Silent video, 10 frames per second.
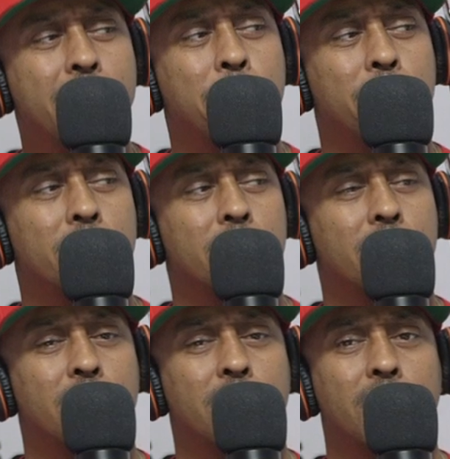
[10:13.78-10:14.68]
tape
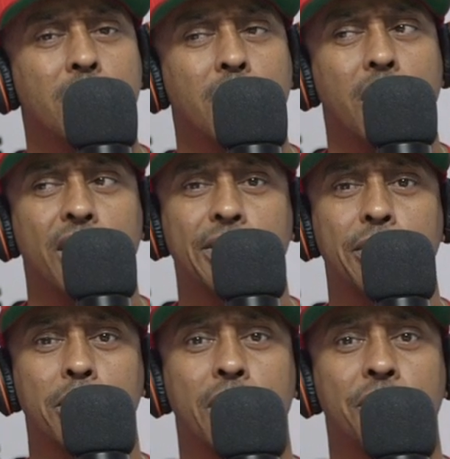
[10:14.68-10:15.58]

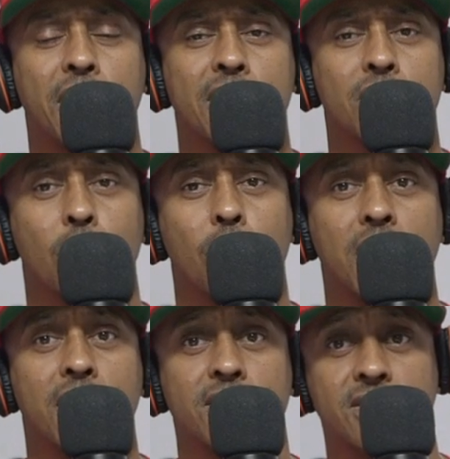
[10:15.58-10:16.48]
of motherfuckers
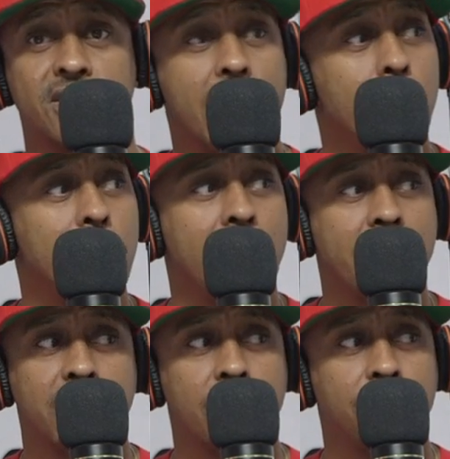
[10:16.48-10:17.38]
on there sounding
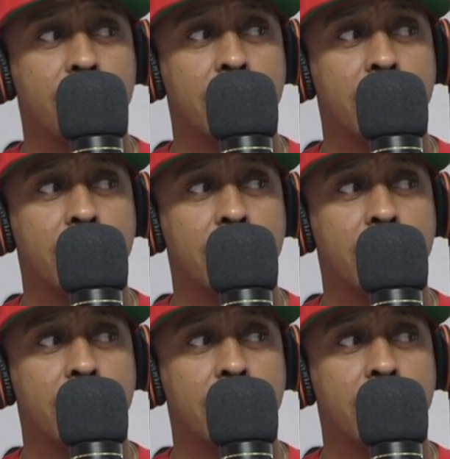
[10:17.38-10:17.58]
like they